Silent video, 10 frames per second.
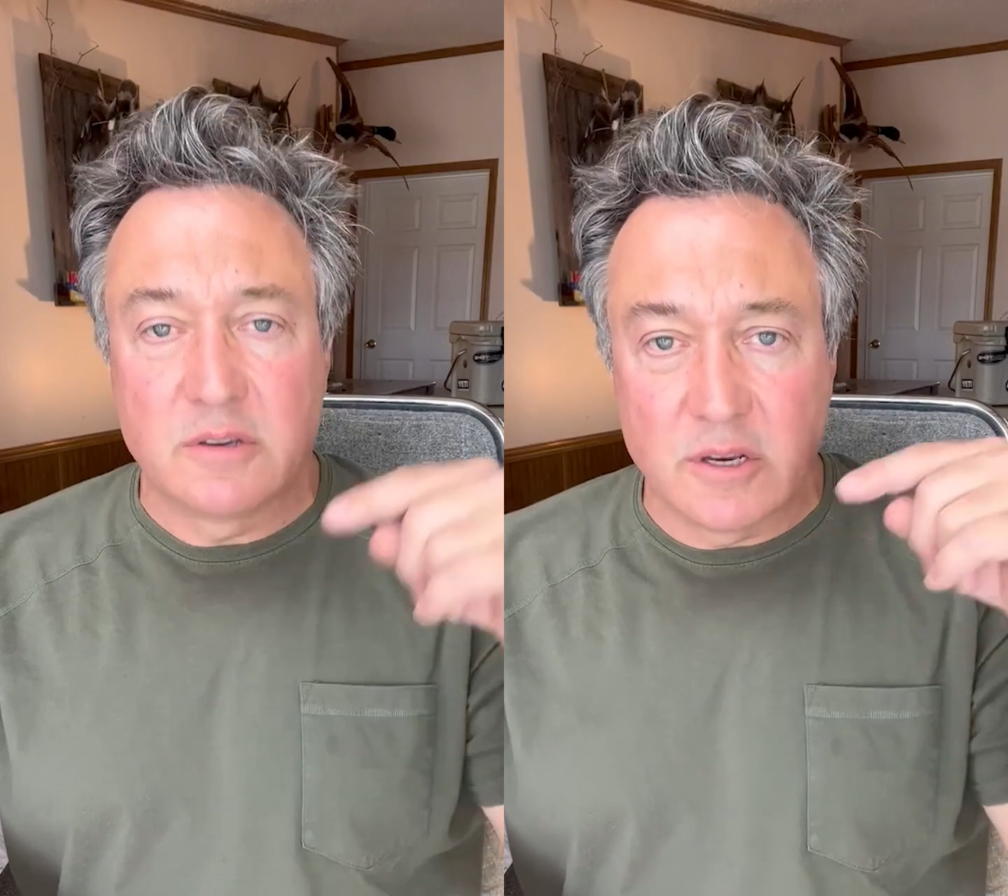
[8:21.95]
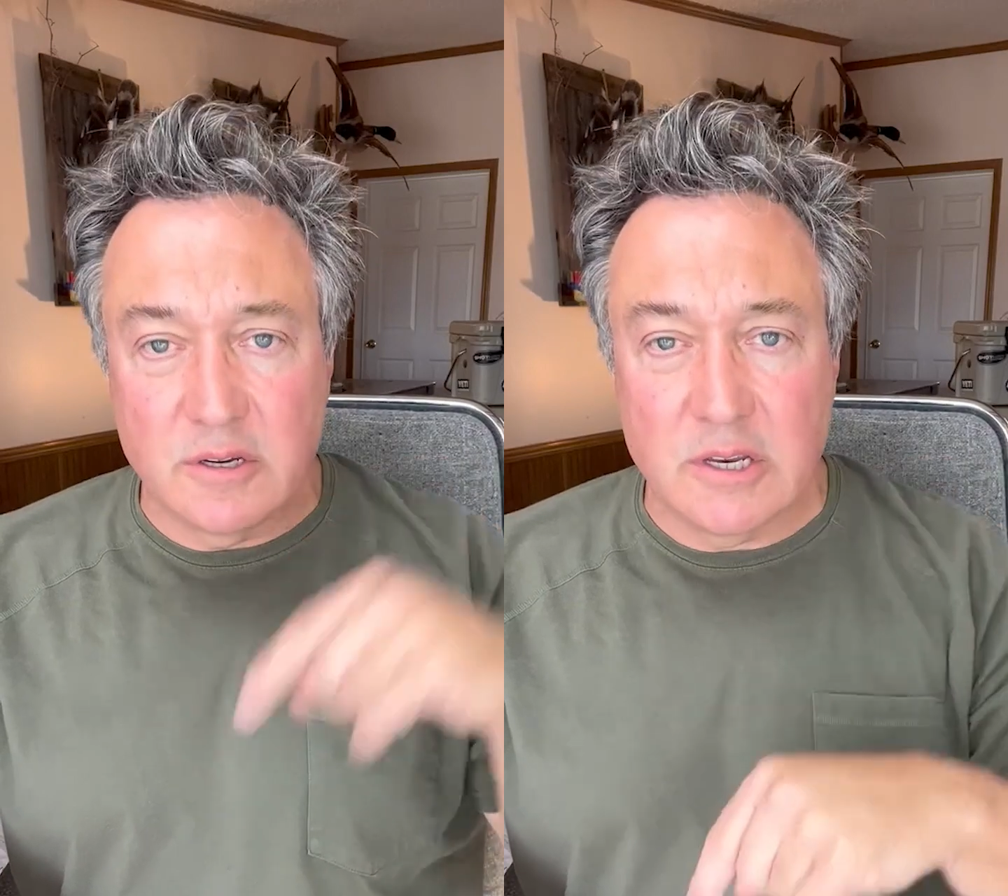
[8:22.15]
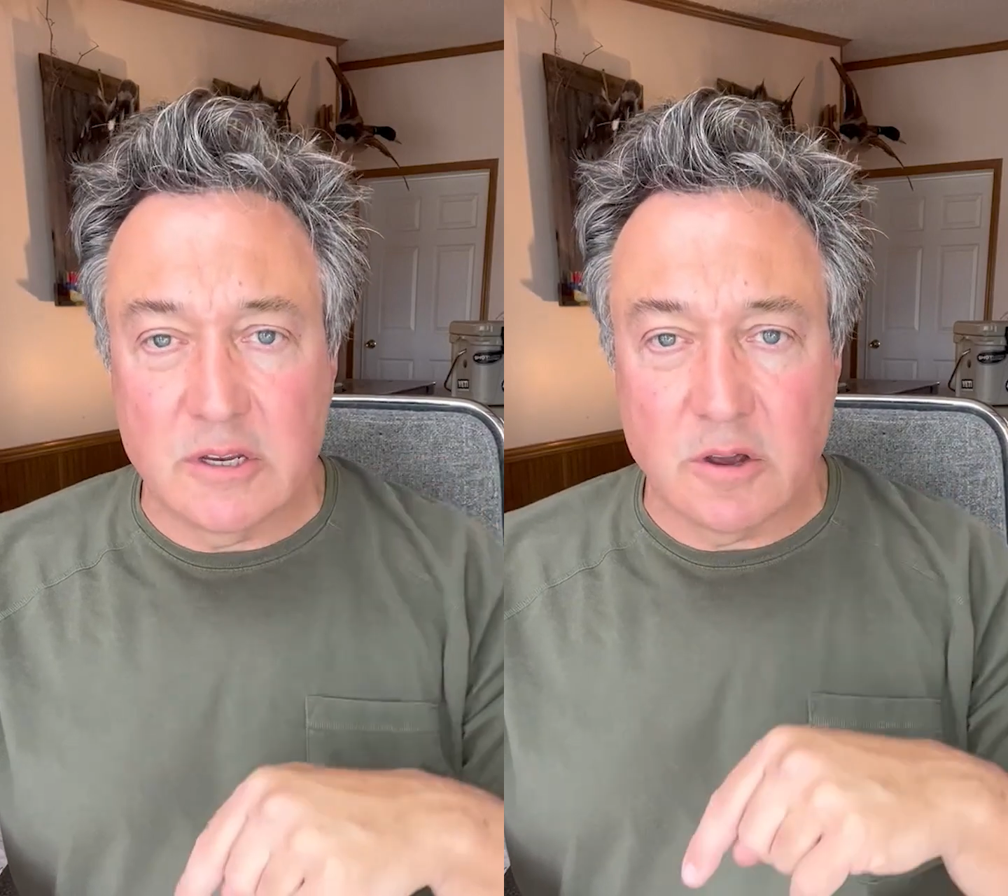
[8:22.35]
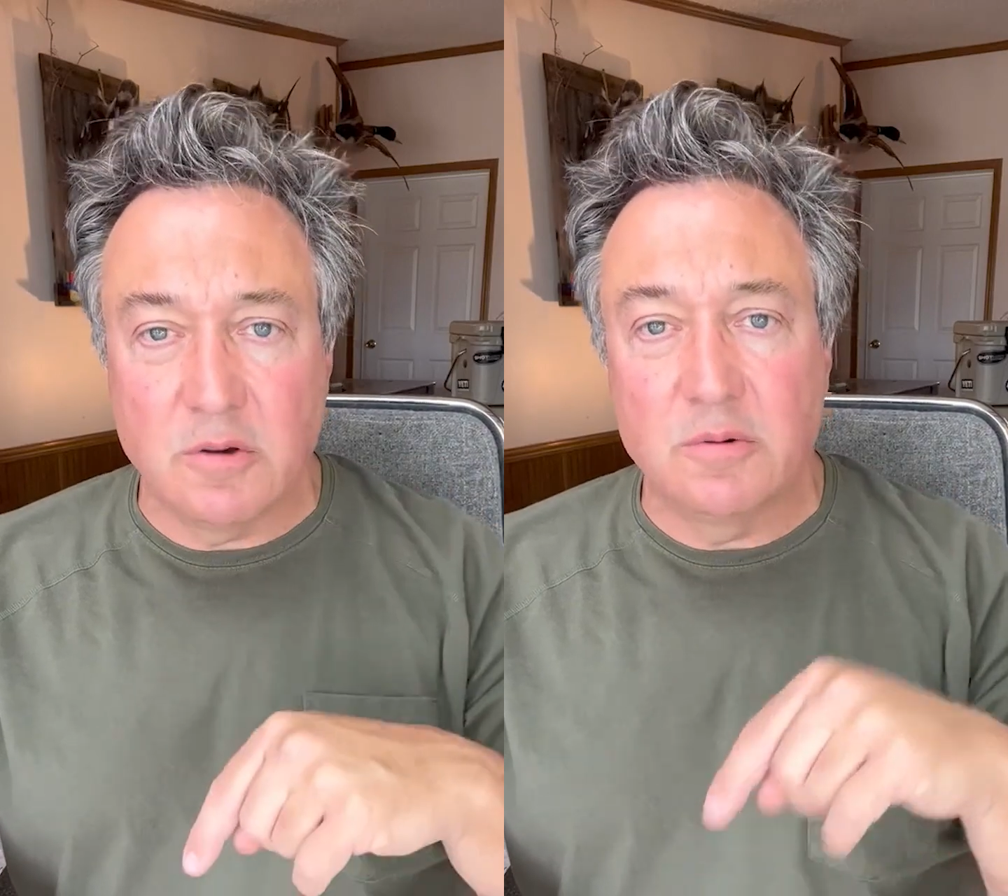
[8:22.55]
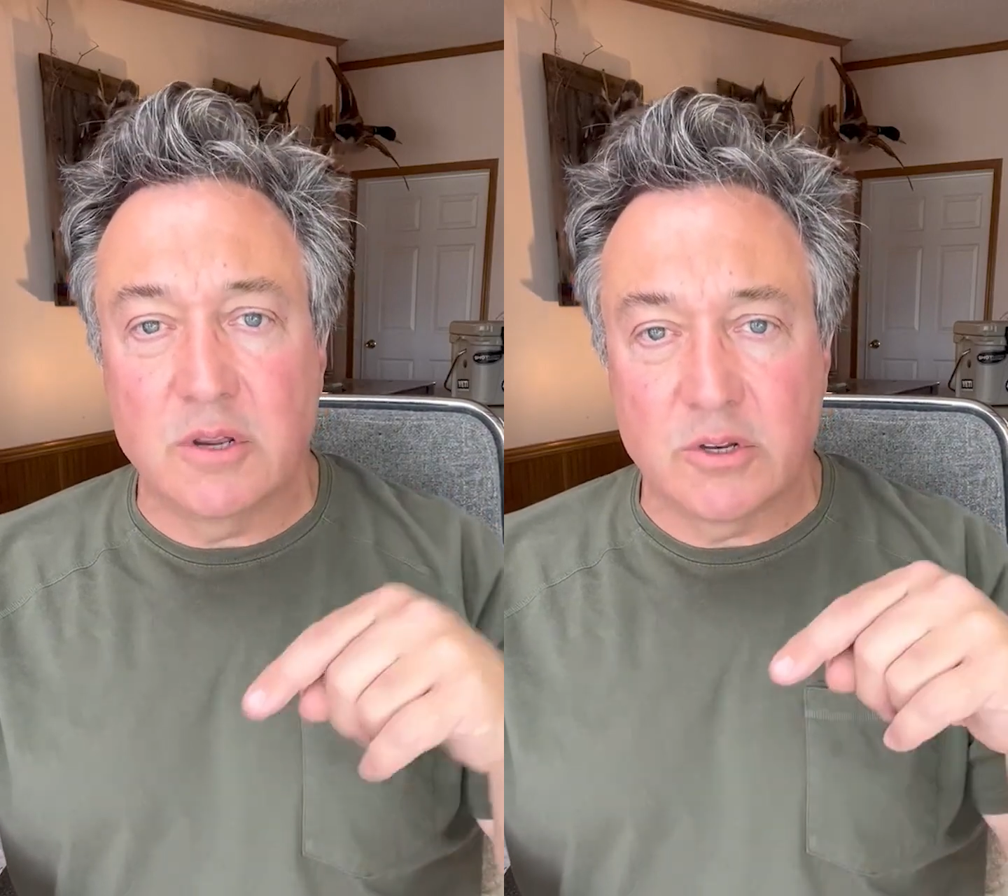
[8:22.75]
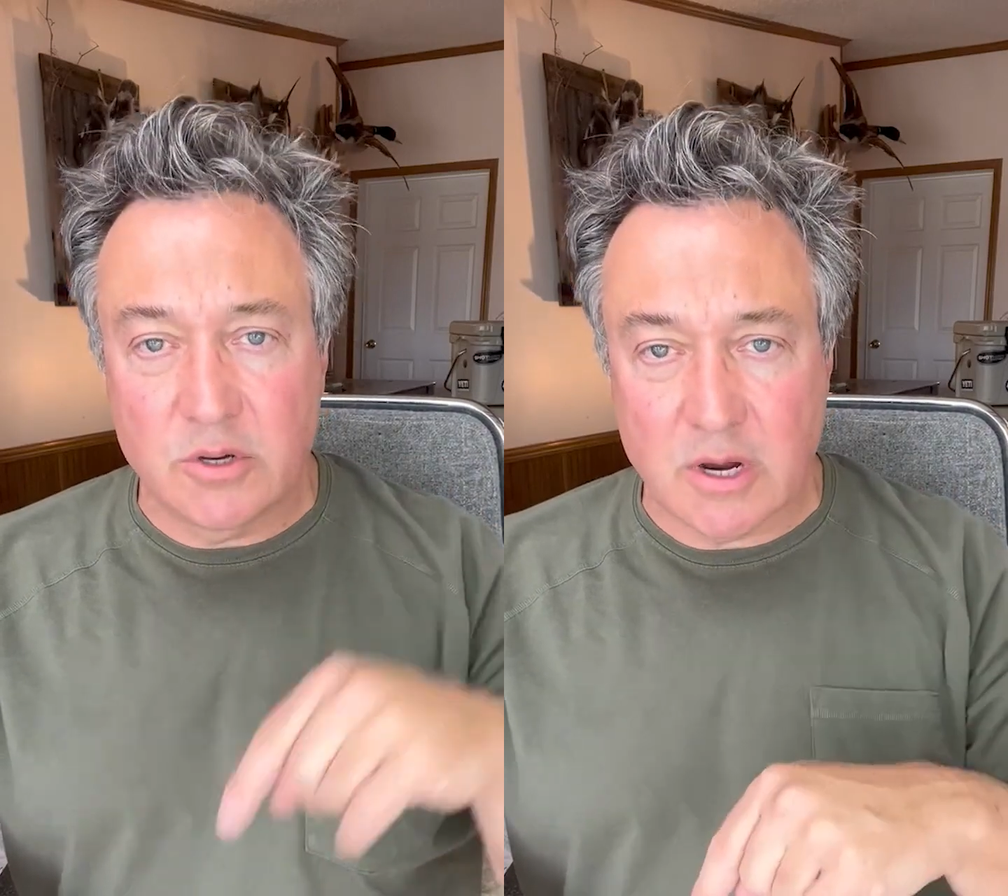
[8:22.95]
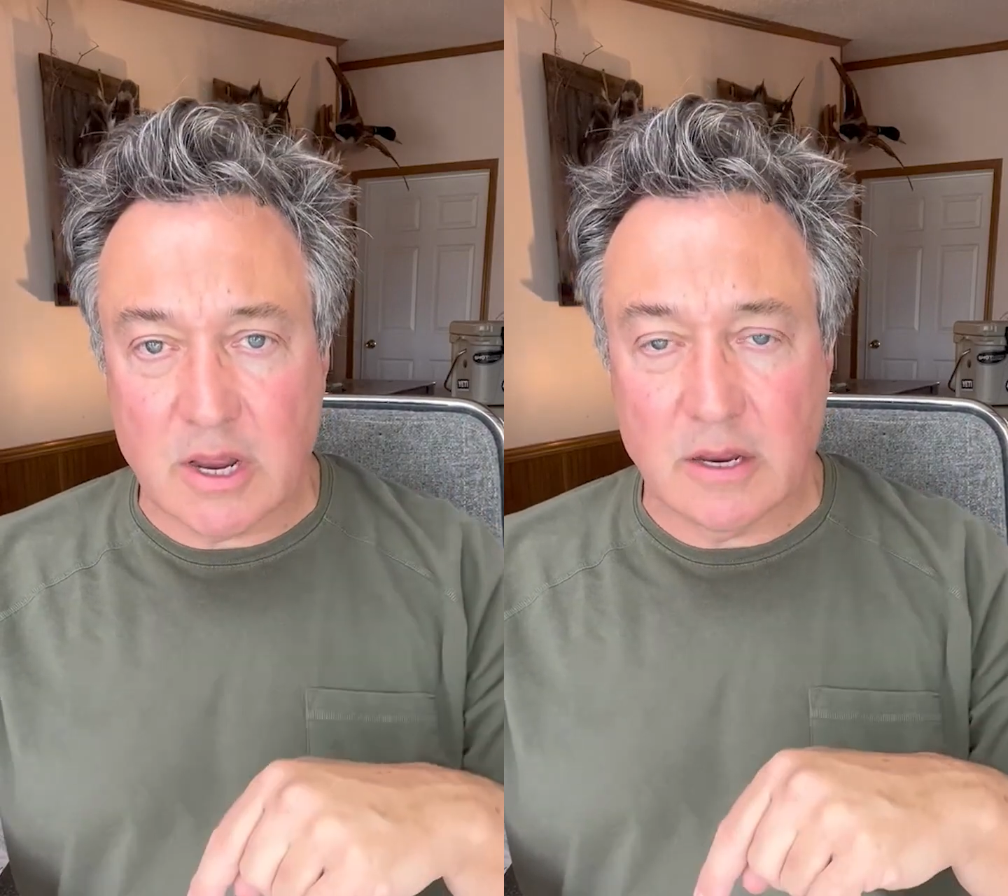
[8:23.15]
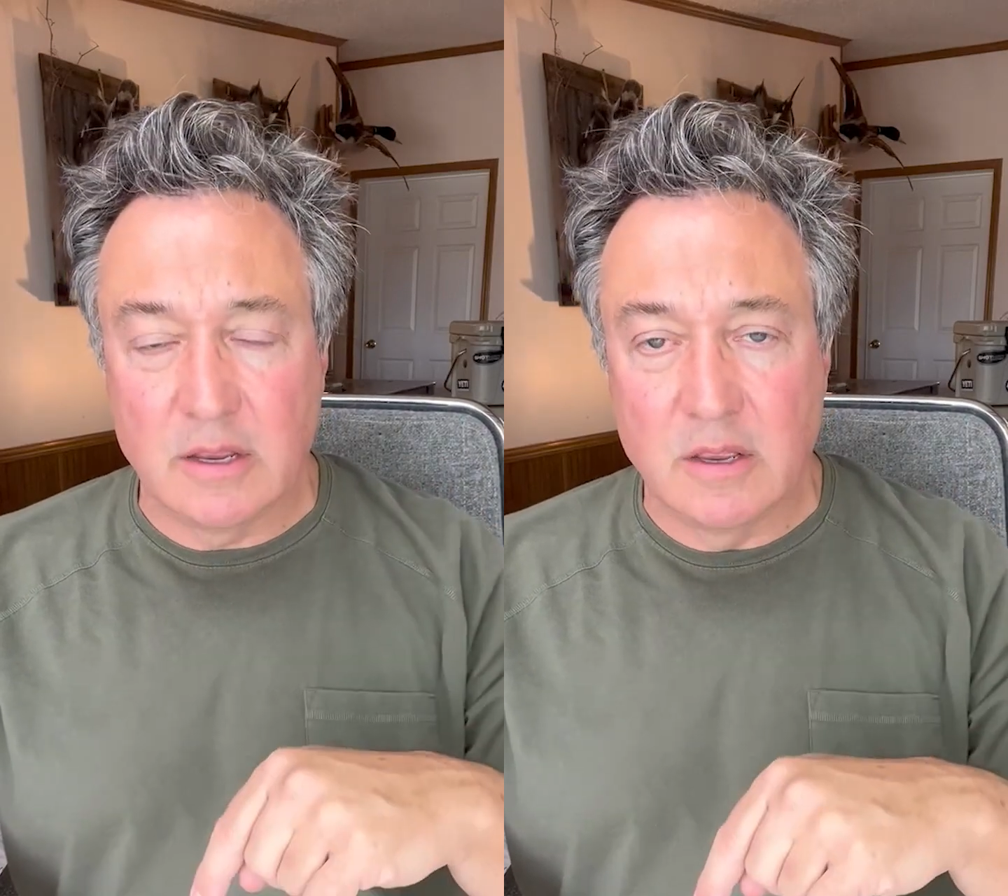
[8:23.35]
to decode a
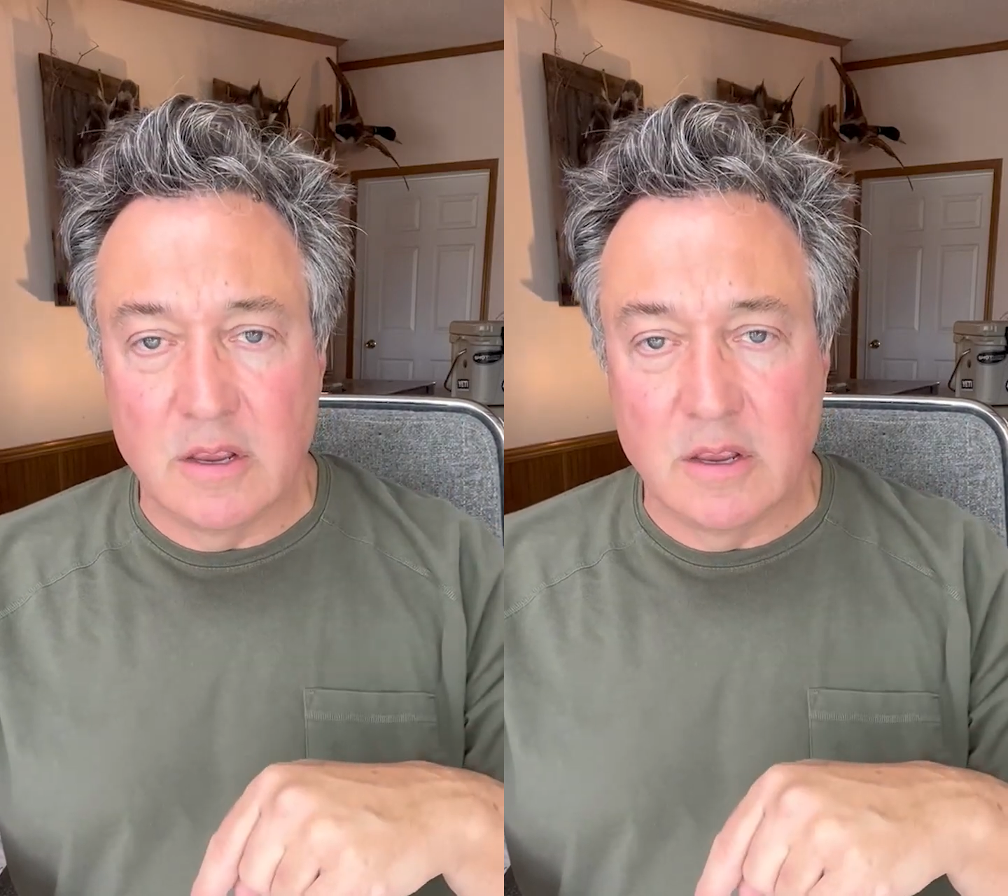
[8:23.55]
track.